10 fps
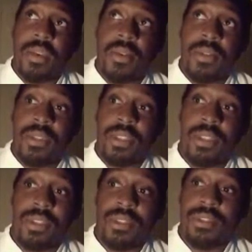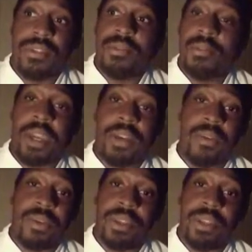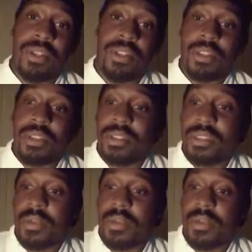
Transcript: It was this macaroni and cheese.